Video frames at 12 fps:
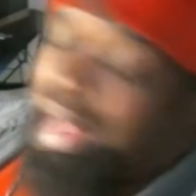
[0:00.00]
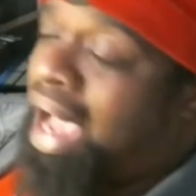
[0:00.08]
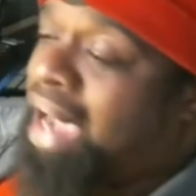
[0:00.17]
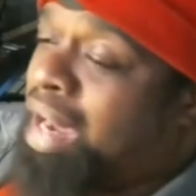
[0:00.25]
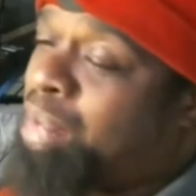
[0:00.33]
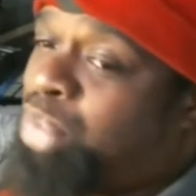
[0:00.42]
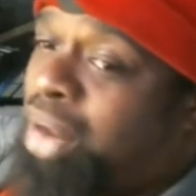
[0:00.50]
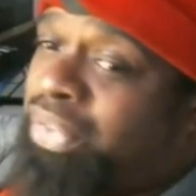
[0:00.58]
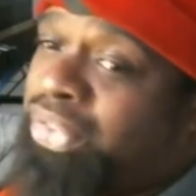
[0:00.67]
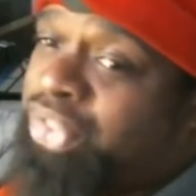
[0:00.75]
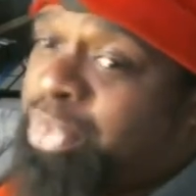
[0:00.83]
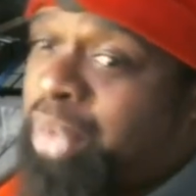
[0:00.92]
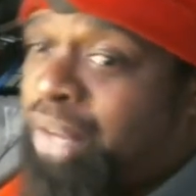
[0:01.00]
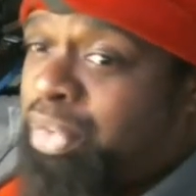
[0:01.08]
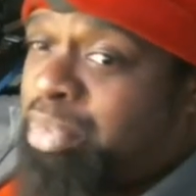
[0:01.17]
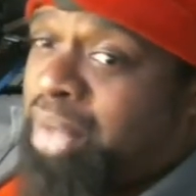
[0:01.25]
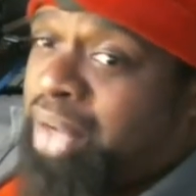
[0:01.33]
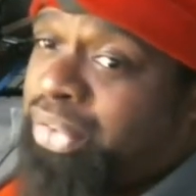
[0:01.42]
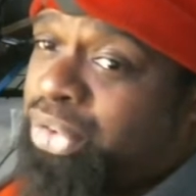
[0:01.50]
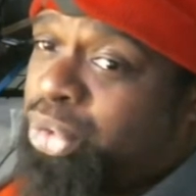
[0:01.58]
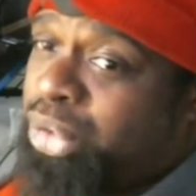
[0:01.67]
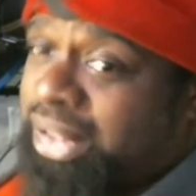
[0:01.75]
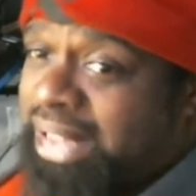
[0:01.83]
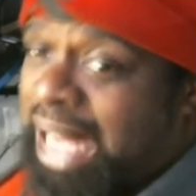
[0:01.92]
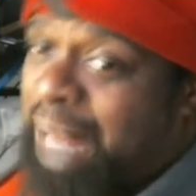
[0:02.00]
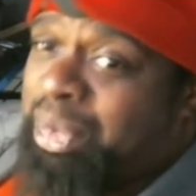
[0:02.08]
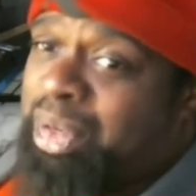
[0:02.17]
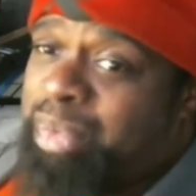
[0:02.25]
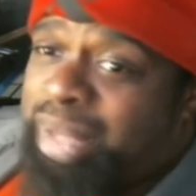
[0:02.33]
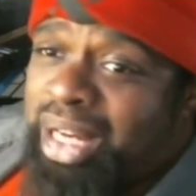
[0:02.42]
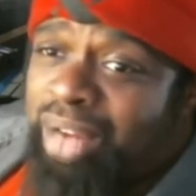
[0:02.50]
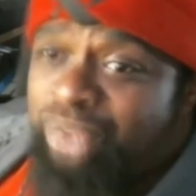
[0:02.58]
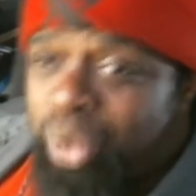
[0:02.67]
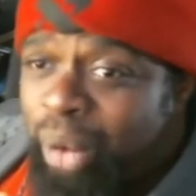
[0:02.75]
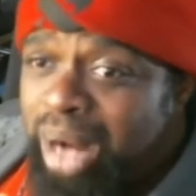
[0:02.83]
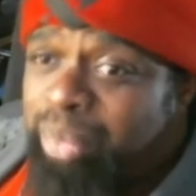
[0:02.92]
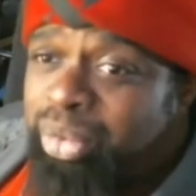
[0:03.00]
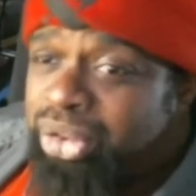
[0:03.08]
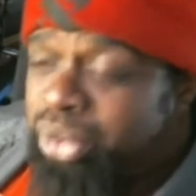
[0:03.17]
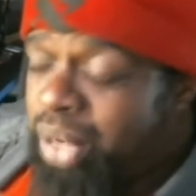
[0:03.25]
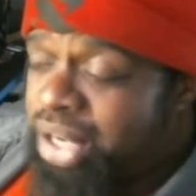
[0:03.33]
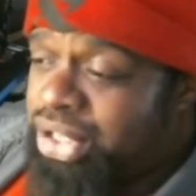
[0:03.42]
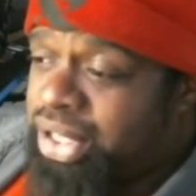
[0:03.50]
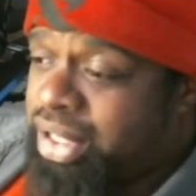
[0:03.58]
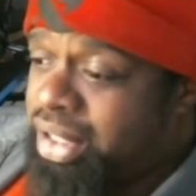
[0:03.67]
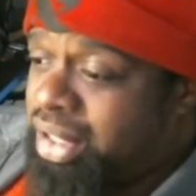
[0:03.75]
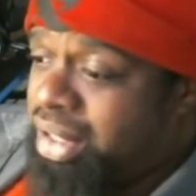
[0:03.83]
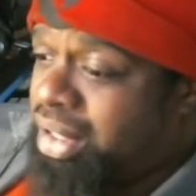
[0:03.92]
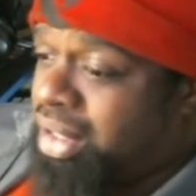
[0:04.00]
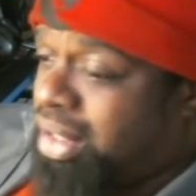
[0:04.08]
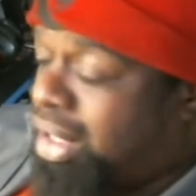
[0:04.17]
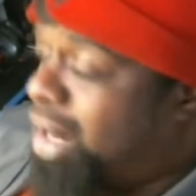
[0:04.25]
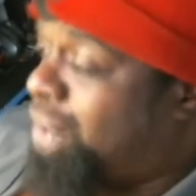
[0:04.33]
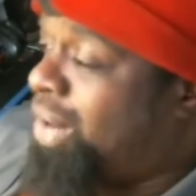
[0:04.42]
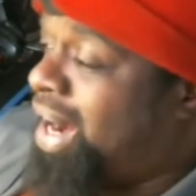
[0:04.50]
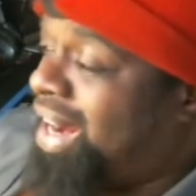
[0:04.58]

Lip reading: got brothers from other mothers who just happen to be of the white persuasion, all right?